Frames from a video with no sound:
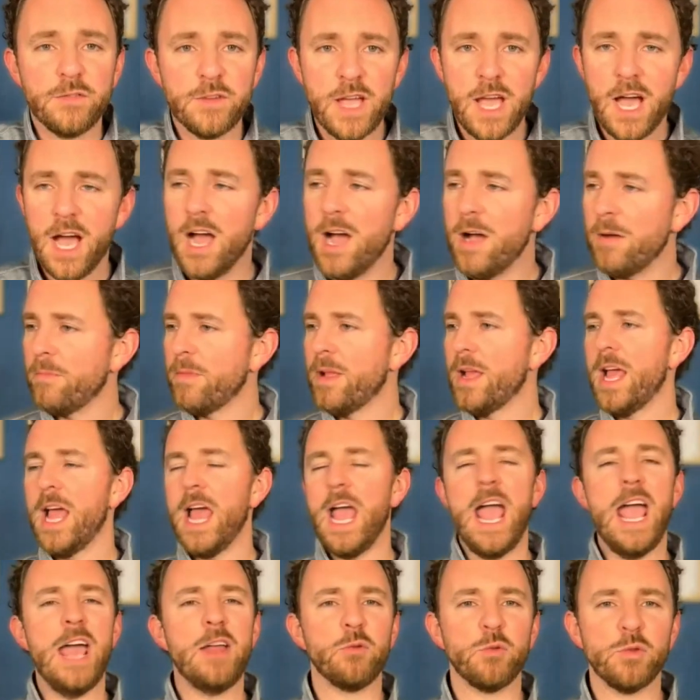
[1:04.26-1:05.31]
come,
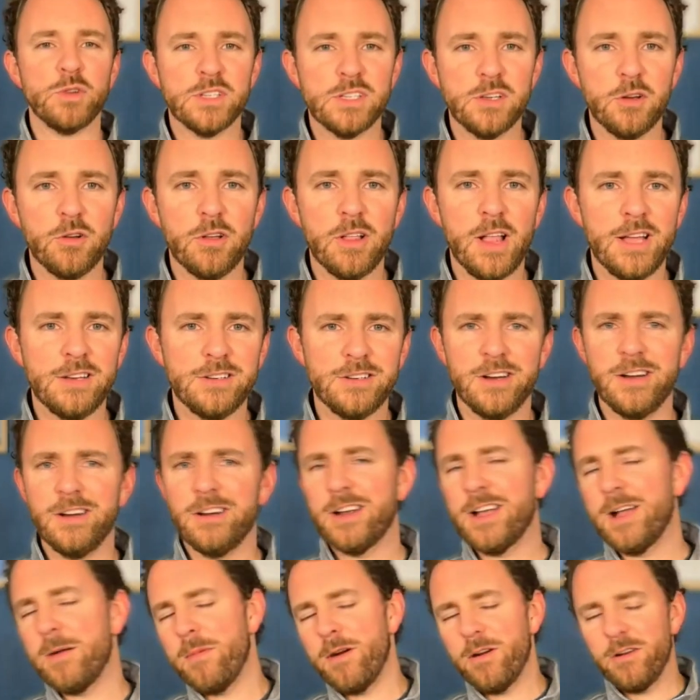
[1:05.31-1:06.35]
and we're so glad you're here.
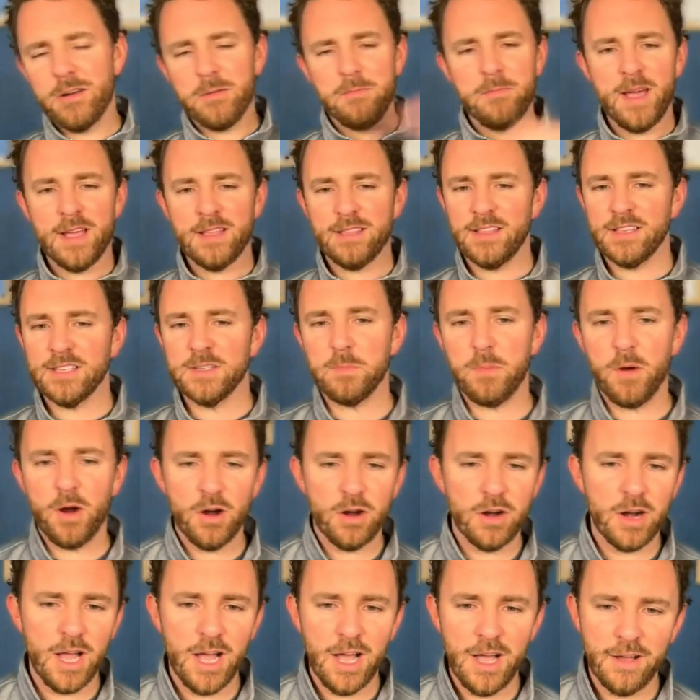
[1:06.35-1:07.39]
Come on and make this
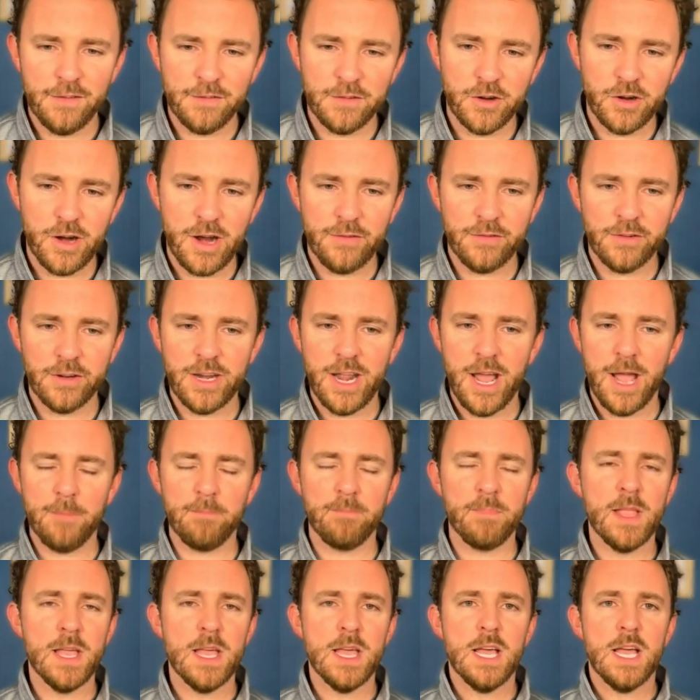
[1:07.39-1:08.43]
part of your everyday.
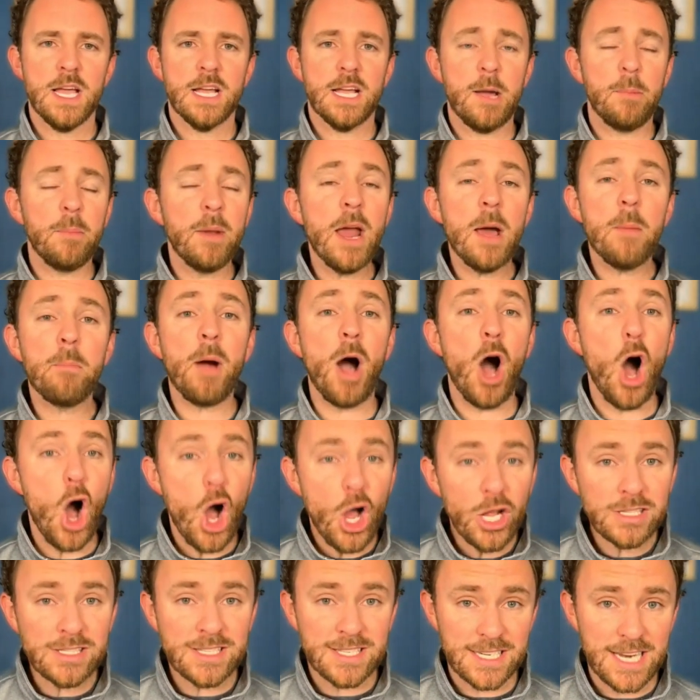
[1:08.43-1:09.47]
Coming up
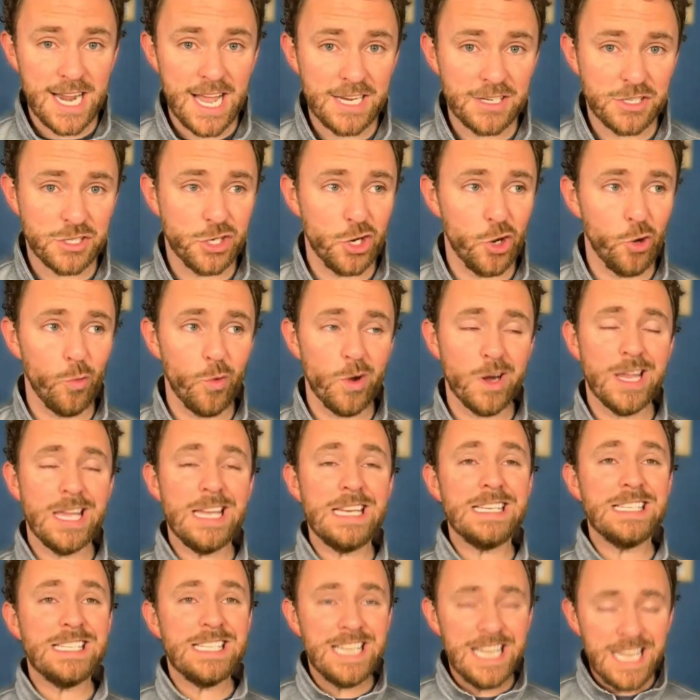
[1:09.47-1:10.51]
on today's show, we're
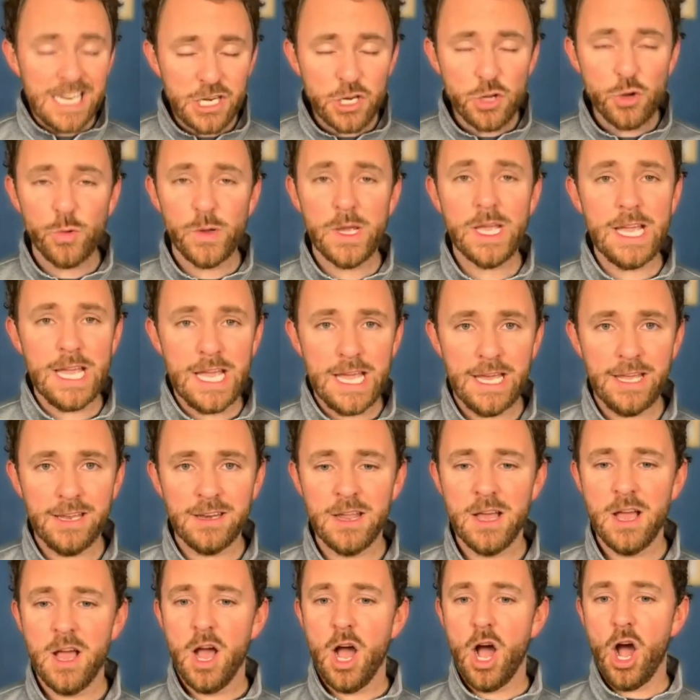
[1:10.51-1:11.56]
continuing in
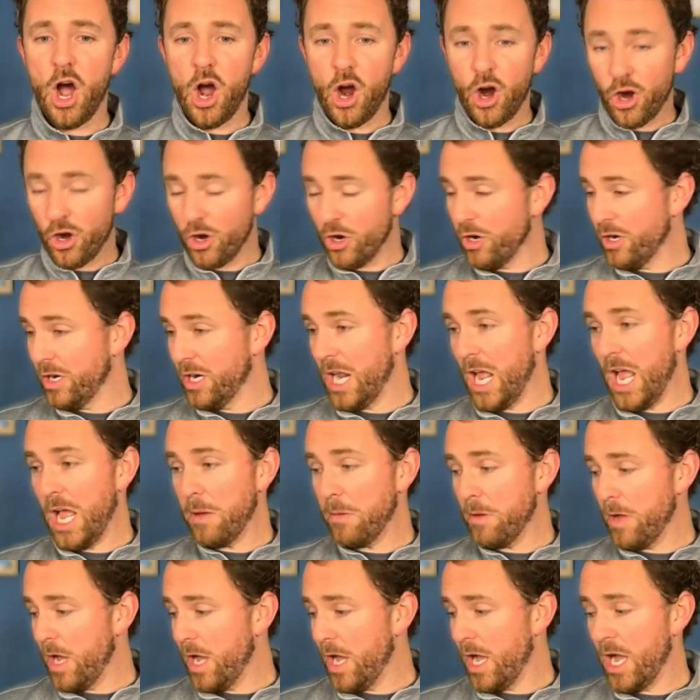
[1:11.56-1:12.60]
our
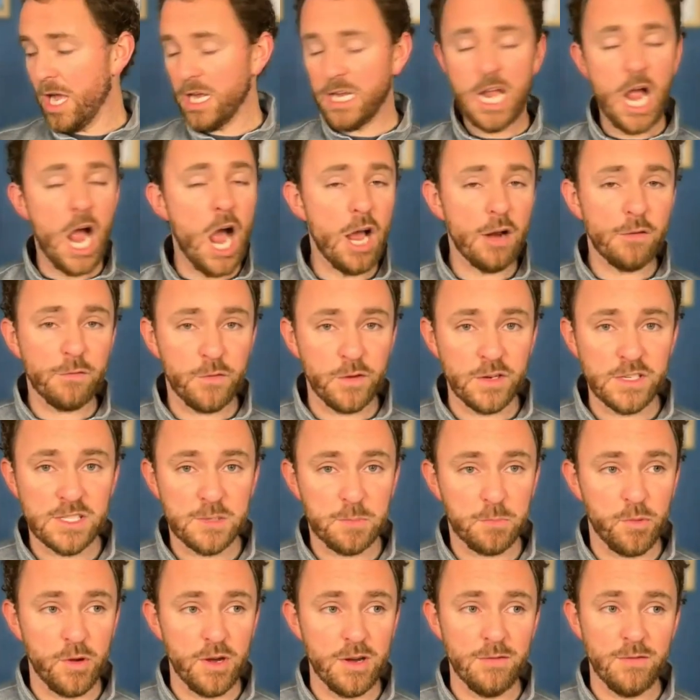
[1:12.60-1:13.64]
conference
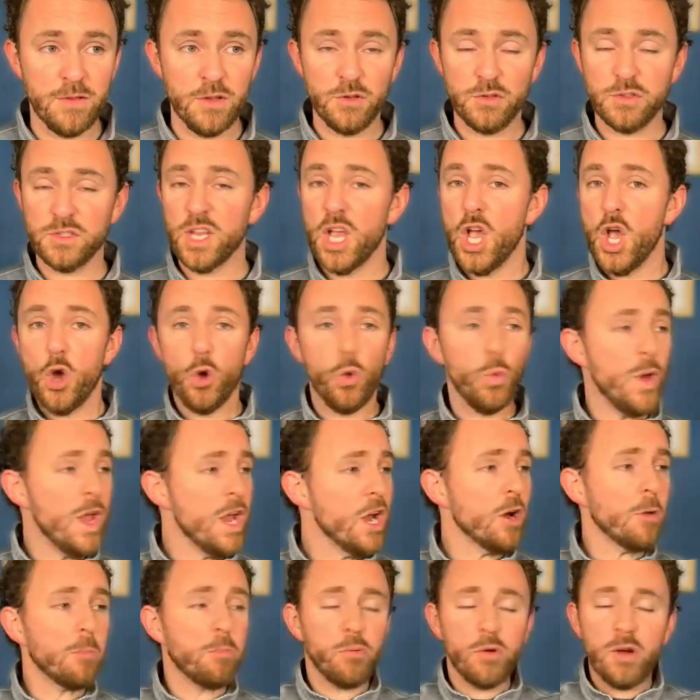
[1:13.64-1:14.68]
previews. We
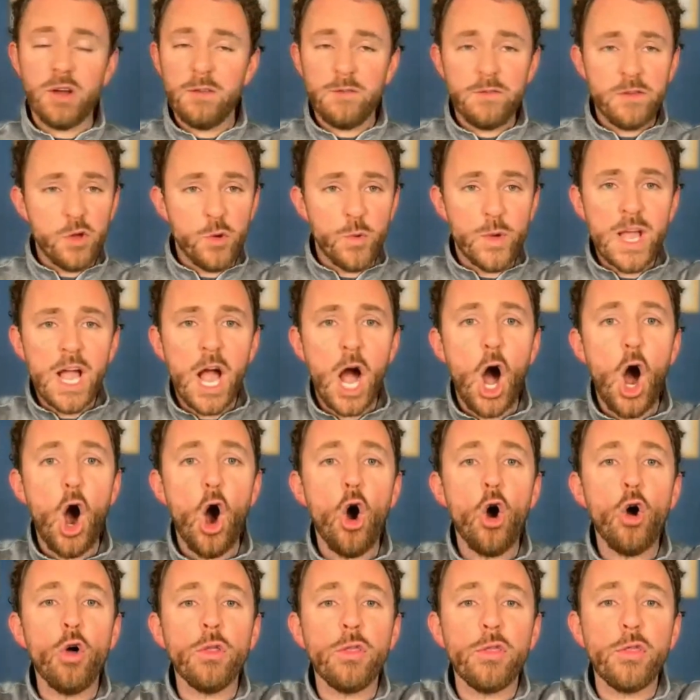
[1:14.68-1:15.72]
are previewing
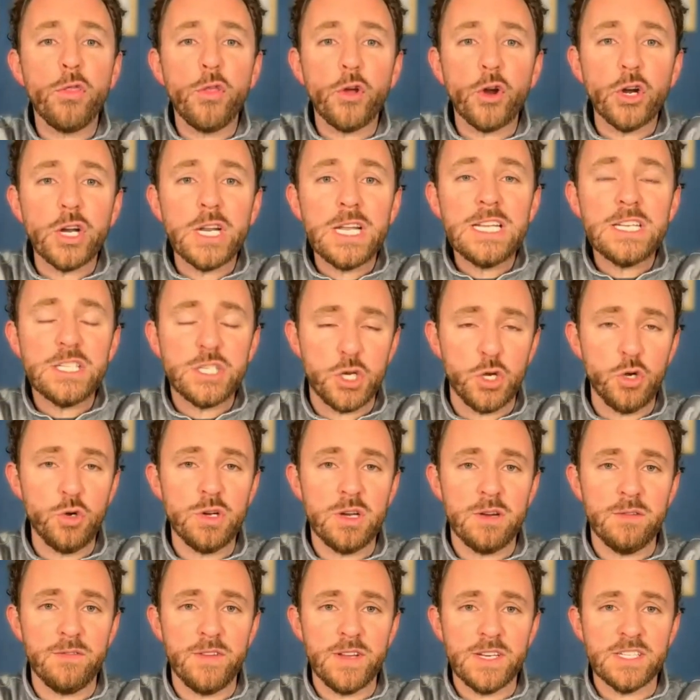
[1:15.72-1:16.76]
all 32
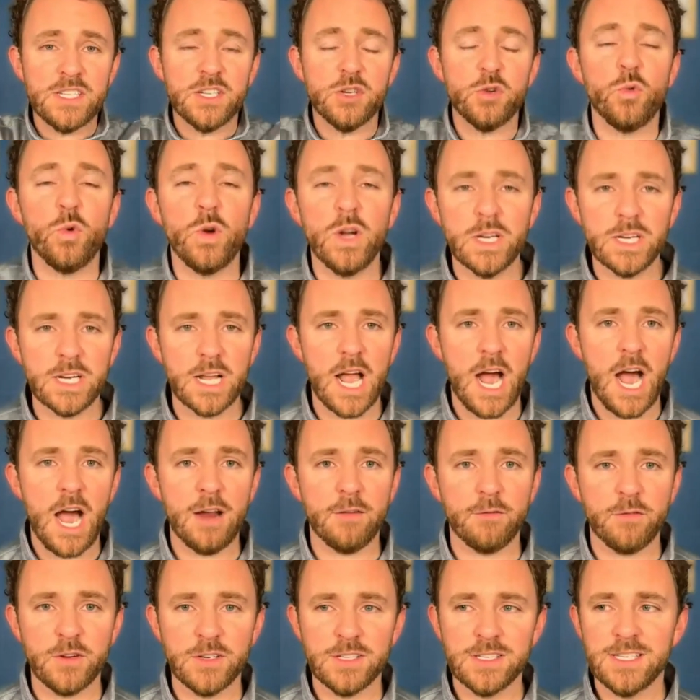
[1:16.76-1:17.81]
Division I
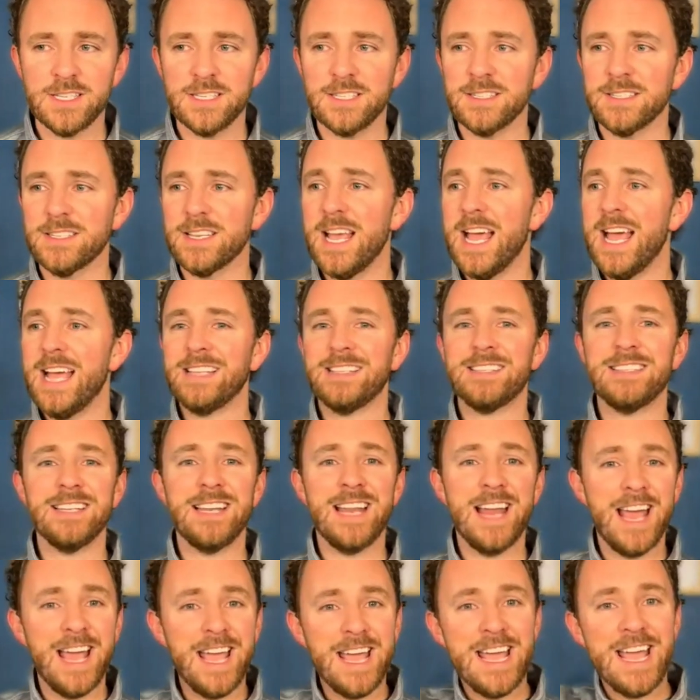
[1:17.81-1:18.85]
conferences.
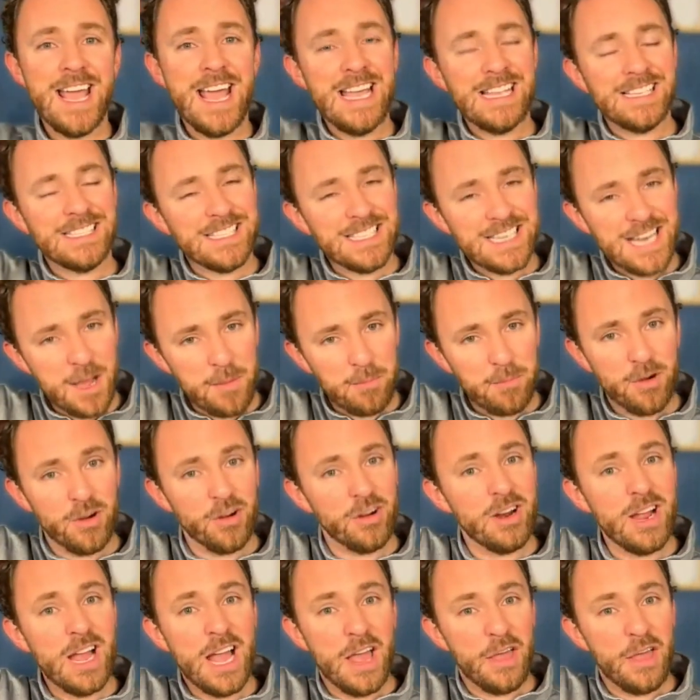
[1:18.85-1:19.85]
Today is number